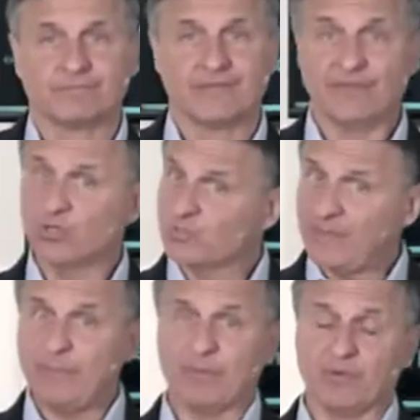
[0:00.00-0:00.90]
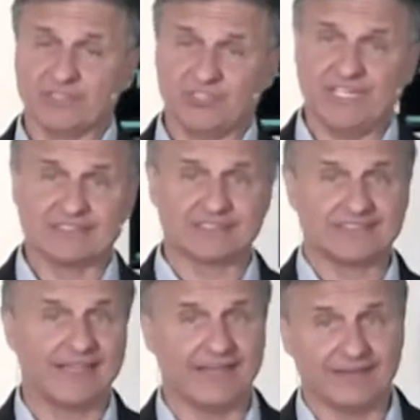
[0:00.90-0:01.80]
And those people, as Jesus
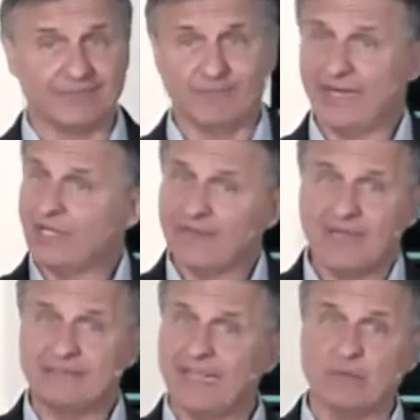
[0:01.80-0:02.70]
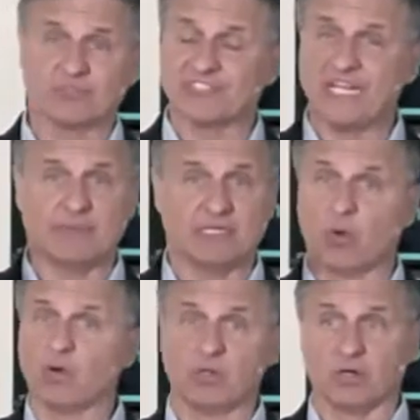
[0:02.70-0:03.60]
said, many on that day will say to me,
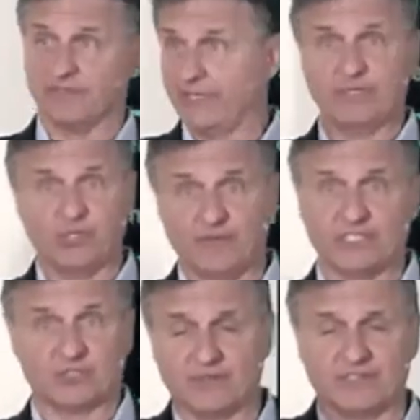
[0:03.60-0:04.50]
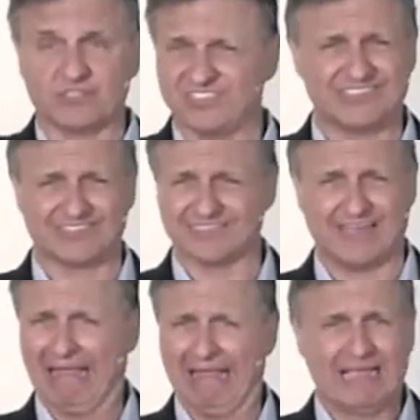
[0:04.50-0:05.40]
Lord, Lord, didn't we do this, do this? And Jesus is going
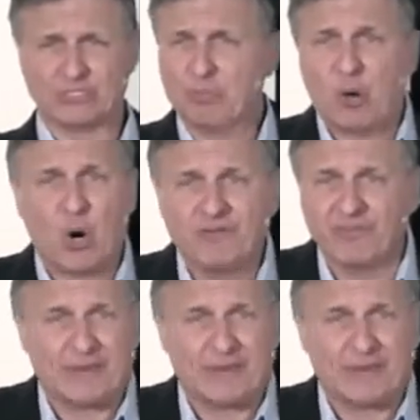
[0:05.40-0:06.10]
to say, Depart from